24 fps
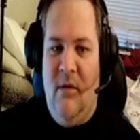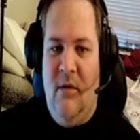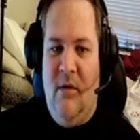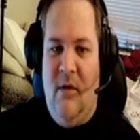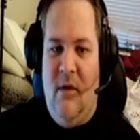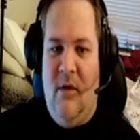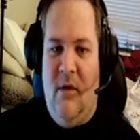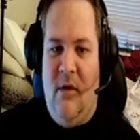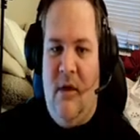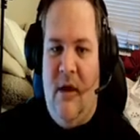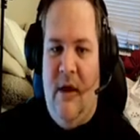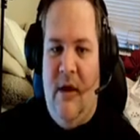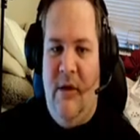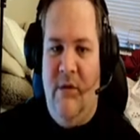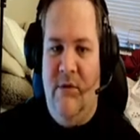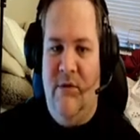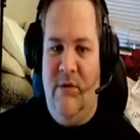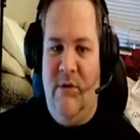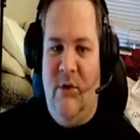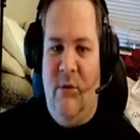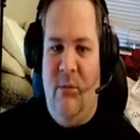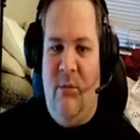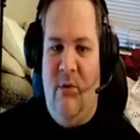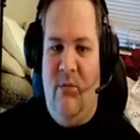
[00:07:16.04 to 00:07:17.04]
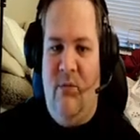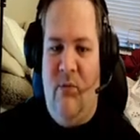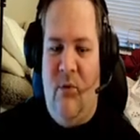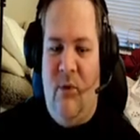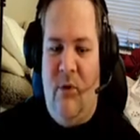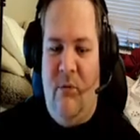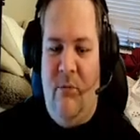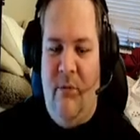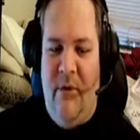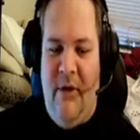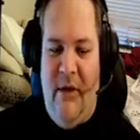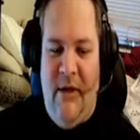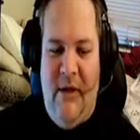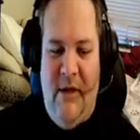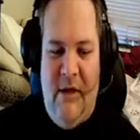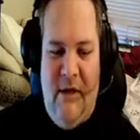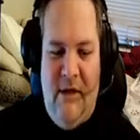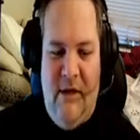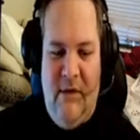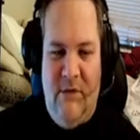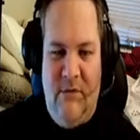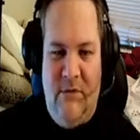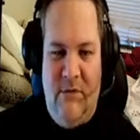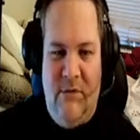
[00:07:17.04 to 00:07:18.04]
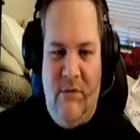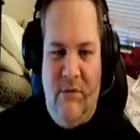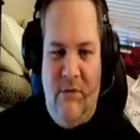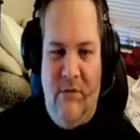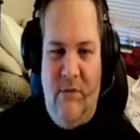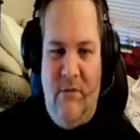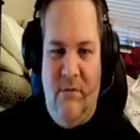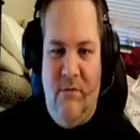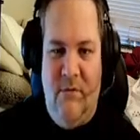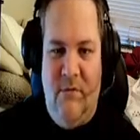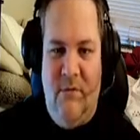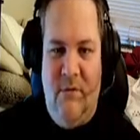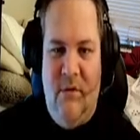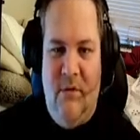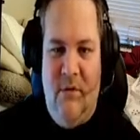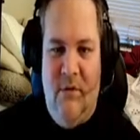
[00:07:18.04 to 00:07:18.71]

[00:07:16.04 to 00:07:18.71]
Alright, so before we get into,